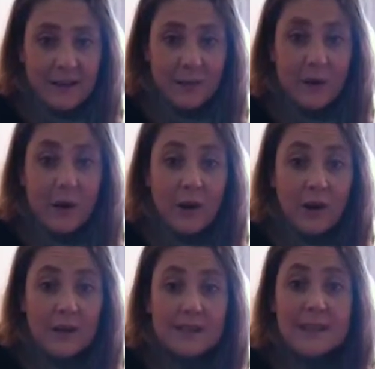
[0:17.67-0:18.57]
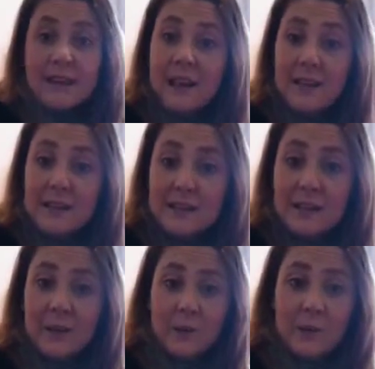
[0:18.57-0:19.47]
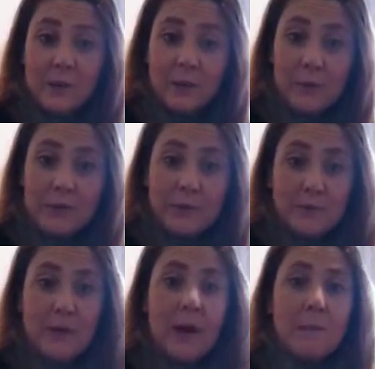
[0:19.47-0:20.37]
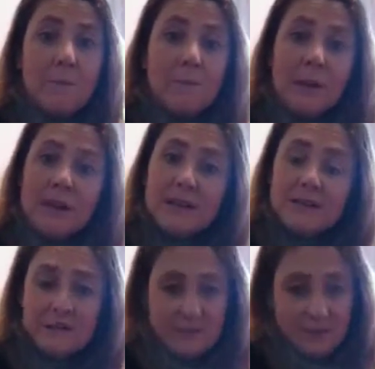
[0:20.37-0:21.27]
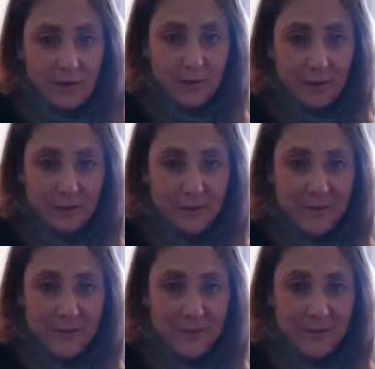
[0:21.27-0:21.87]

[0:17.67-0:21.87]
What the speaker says: regarding technology in the computer, which is my biggest struggle.